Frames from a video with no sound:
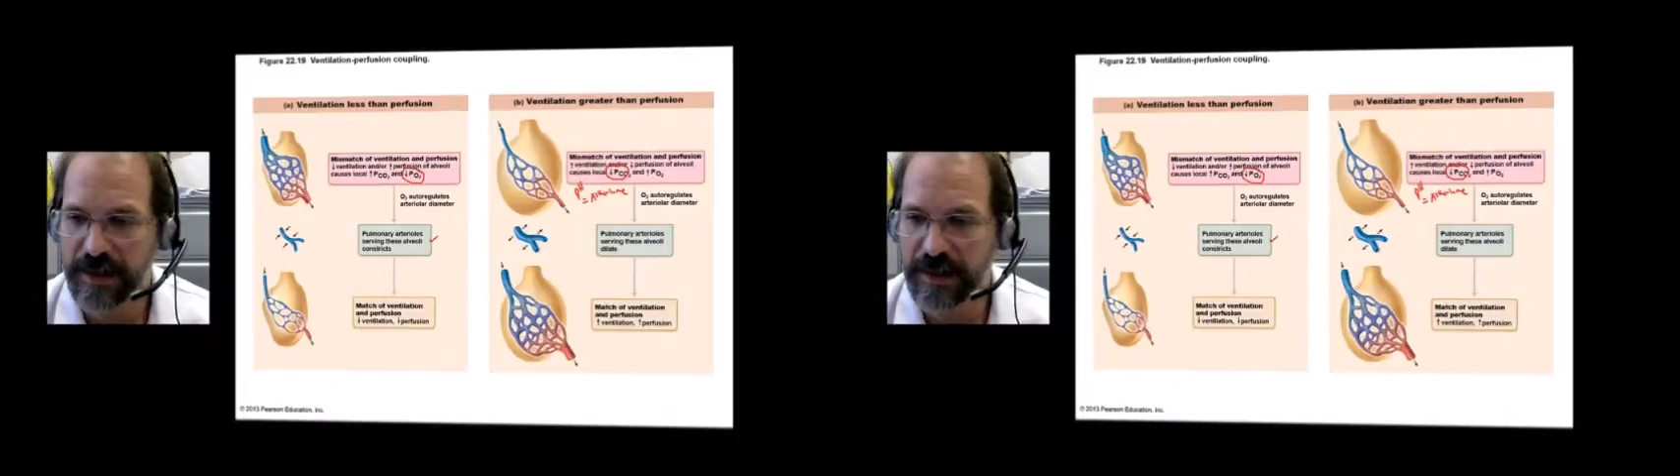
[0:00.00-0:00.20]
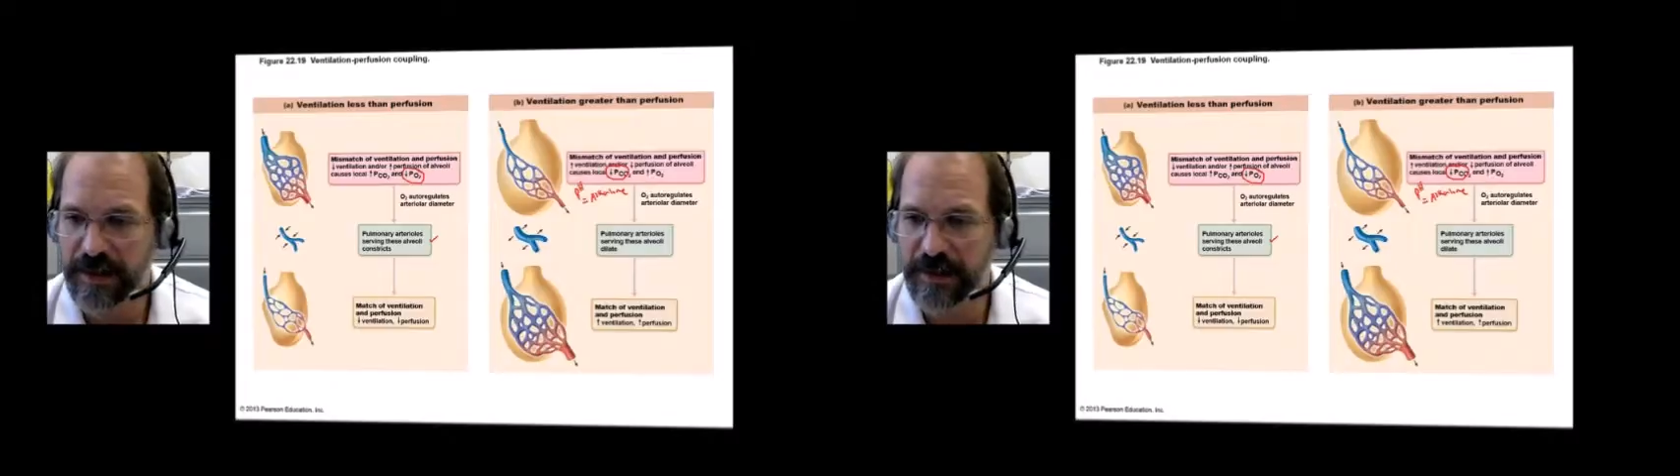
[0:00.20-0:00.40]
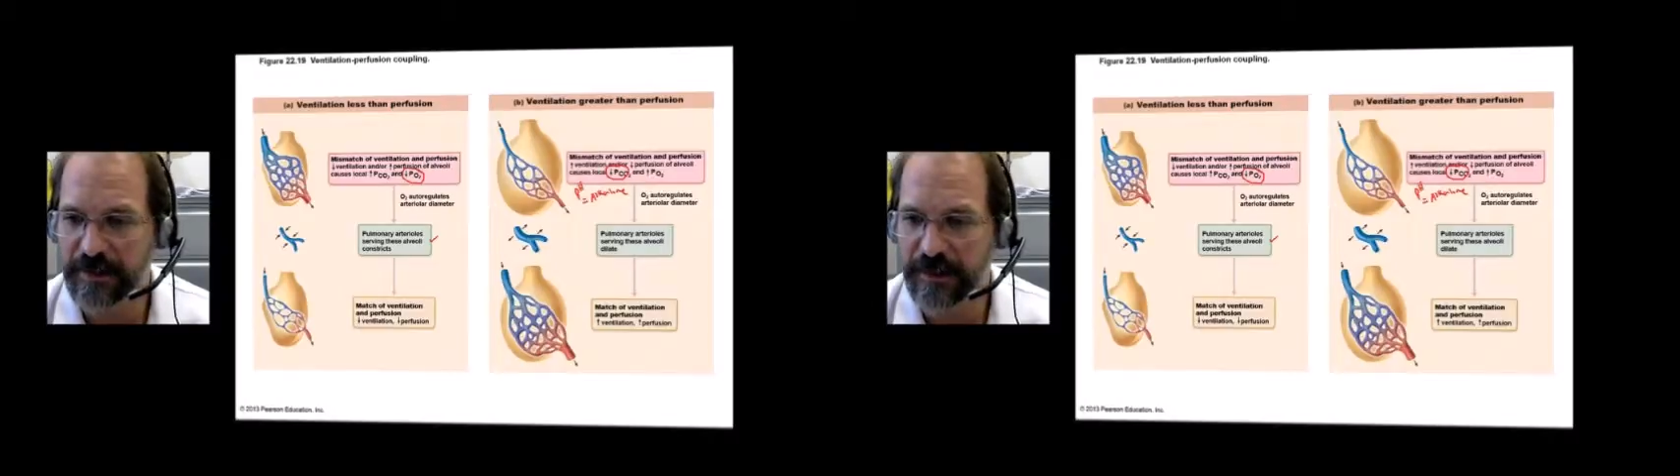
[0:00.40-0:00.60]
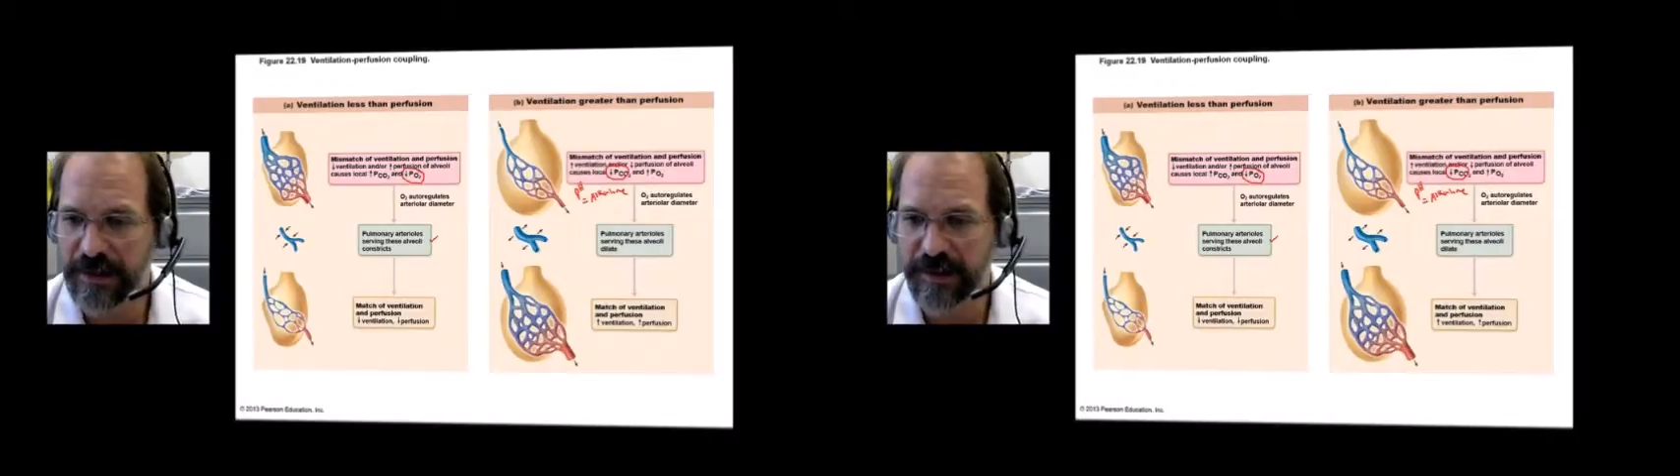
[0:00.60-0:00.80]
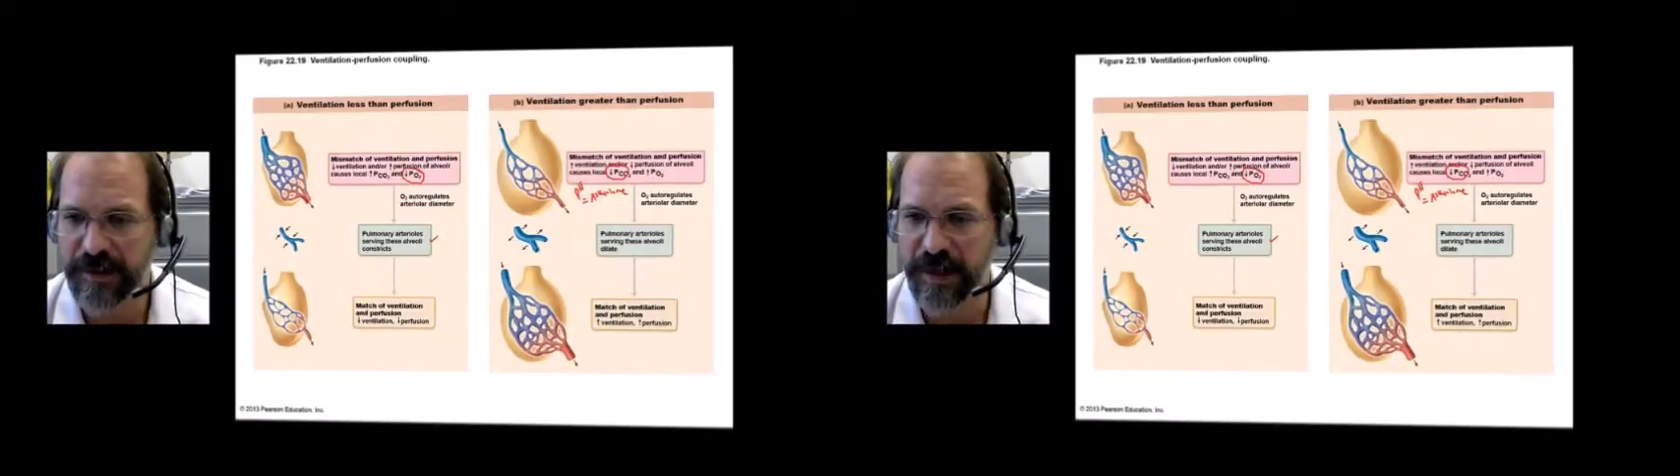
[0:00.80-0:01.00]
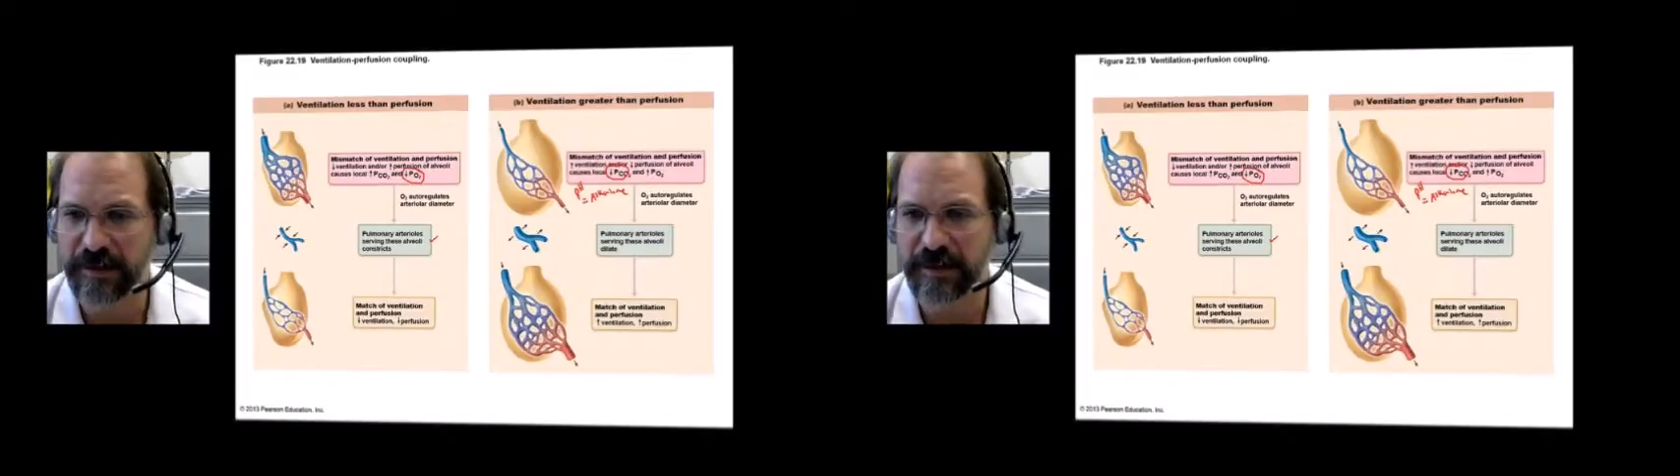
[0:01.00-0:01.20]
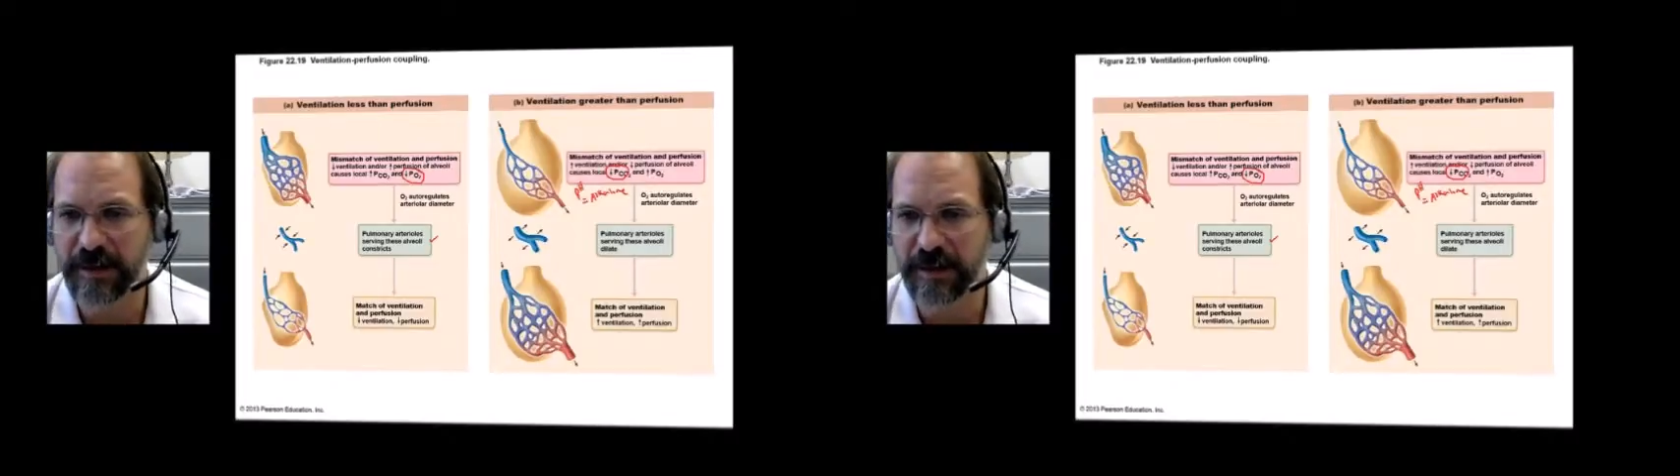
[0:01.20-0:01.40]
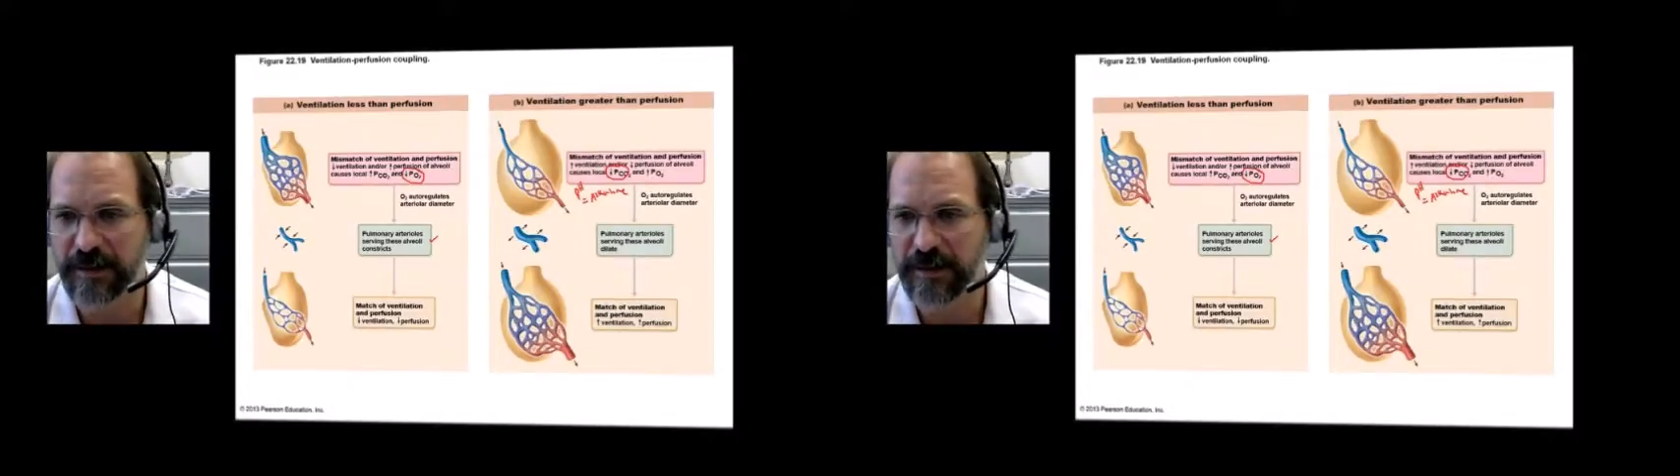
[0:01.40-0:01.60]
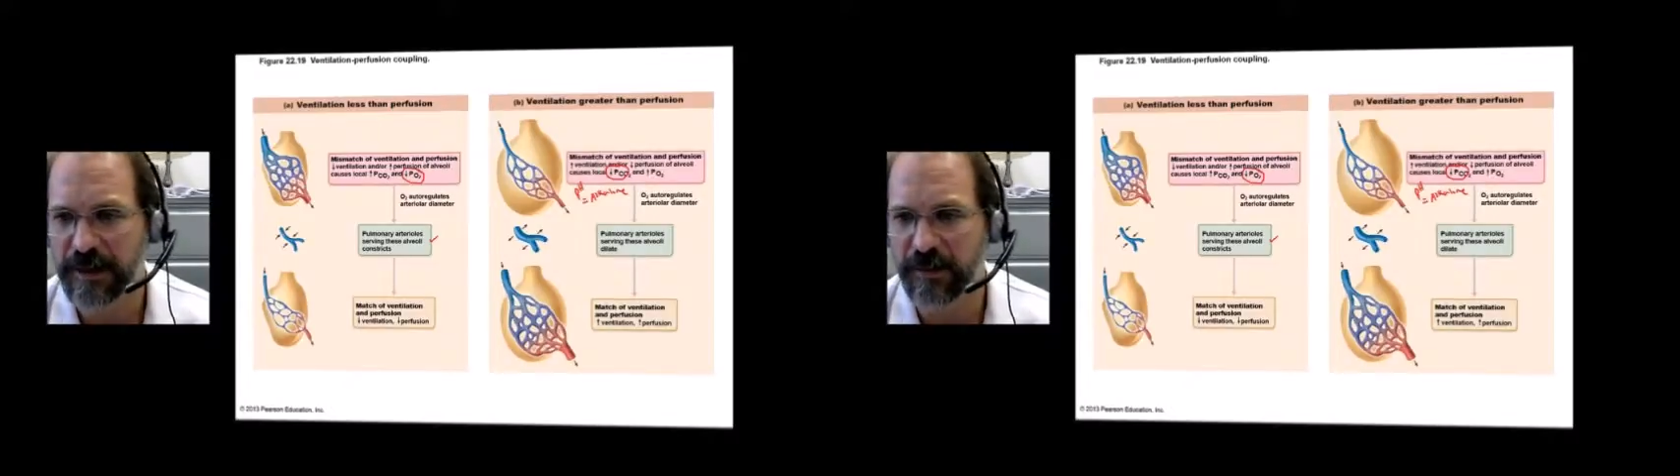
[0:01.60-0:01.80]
In this case here,